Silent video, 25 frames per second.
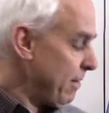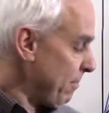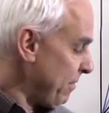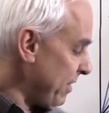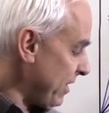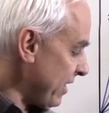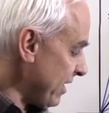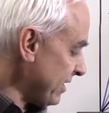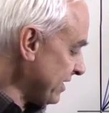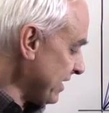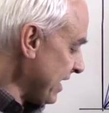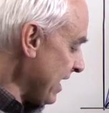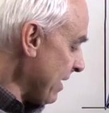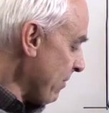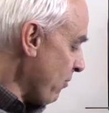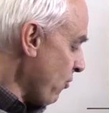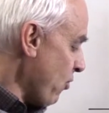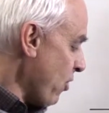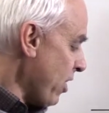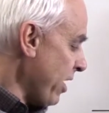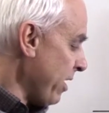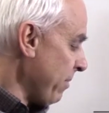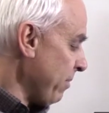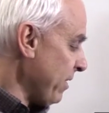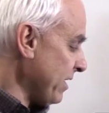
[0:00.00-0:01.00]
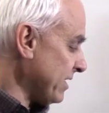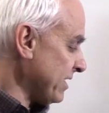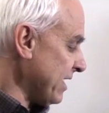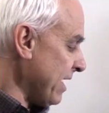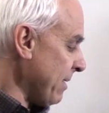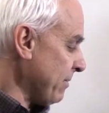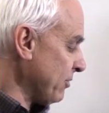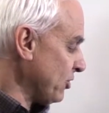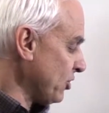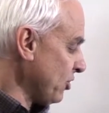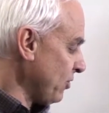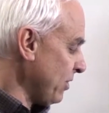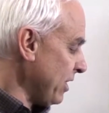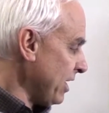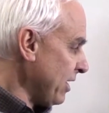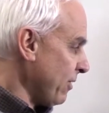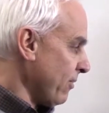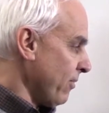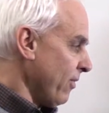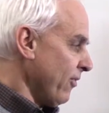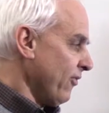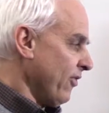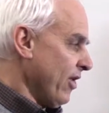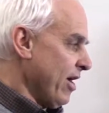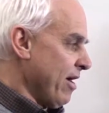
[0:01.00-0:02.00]
because m1 plus m2
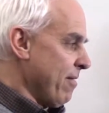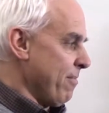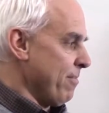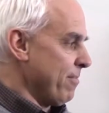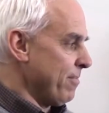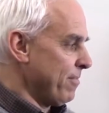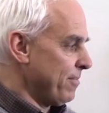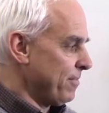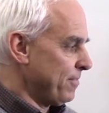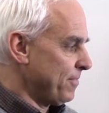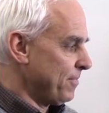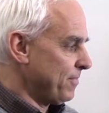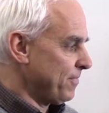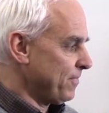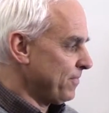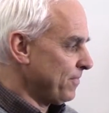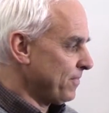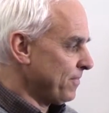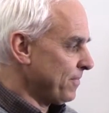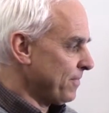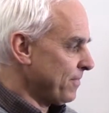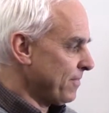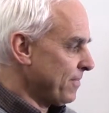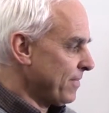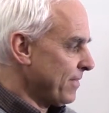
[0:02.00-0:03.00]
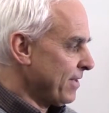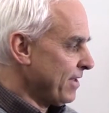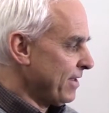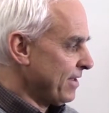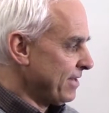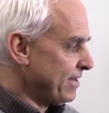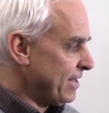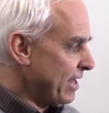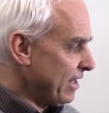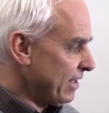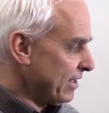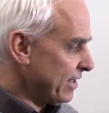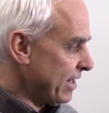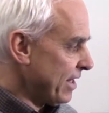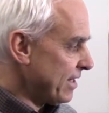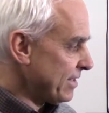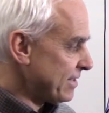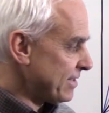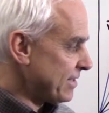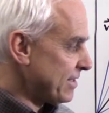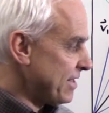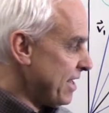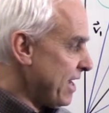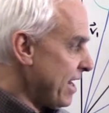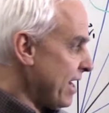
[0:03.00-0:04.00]
equals m, telling
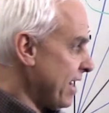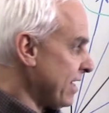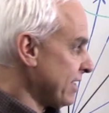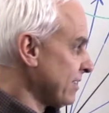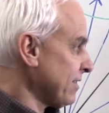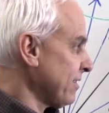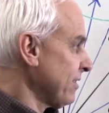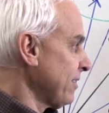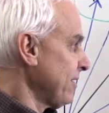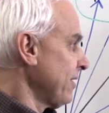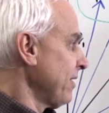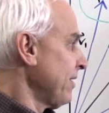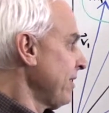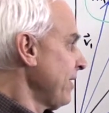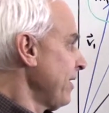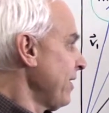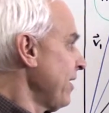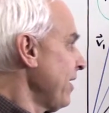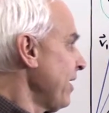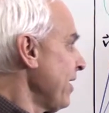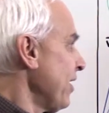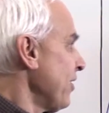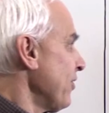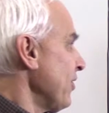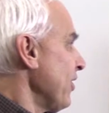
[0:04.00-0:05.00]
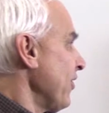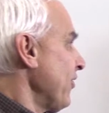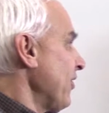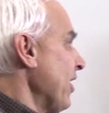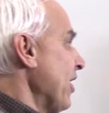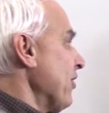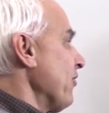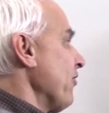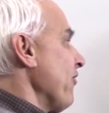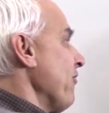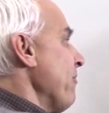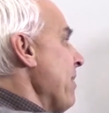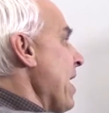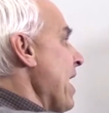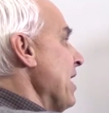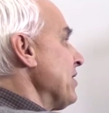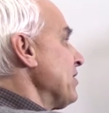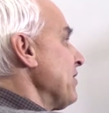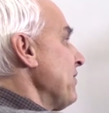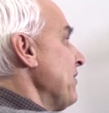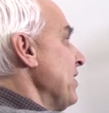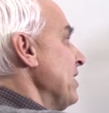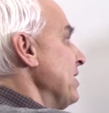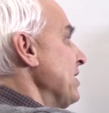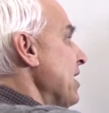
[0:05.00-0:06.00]
us that the center of
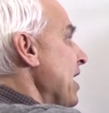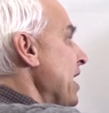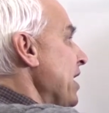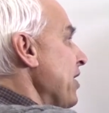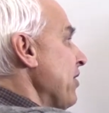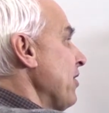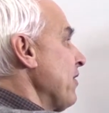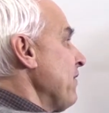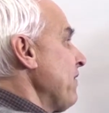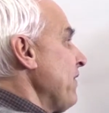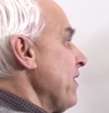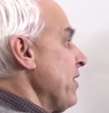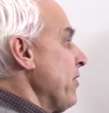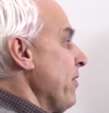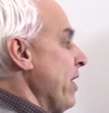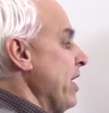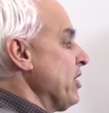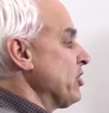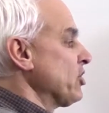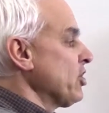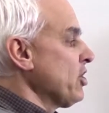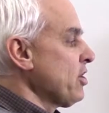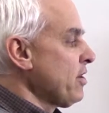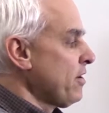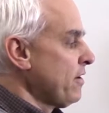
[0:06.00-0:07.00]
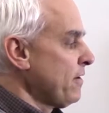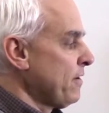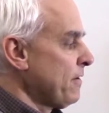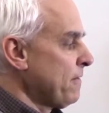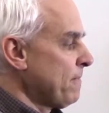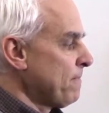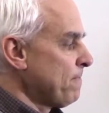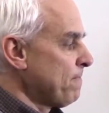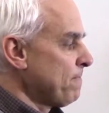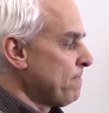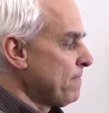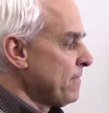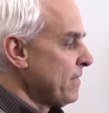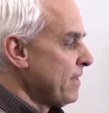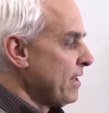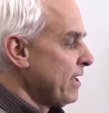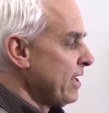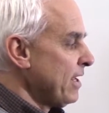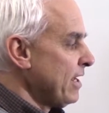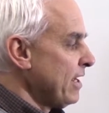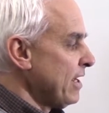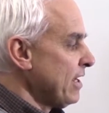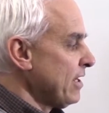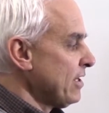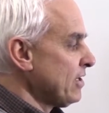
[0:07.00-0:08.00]
mass of the entire configuration
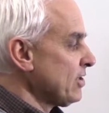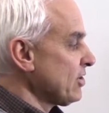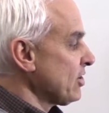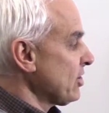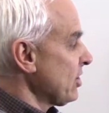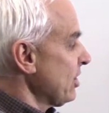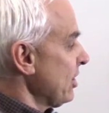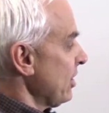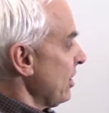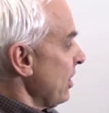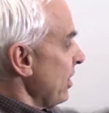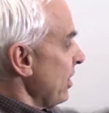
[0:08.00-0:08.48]
is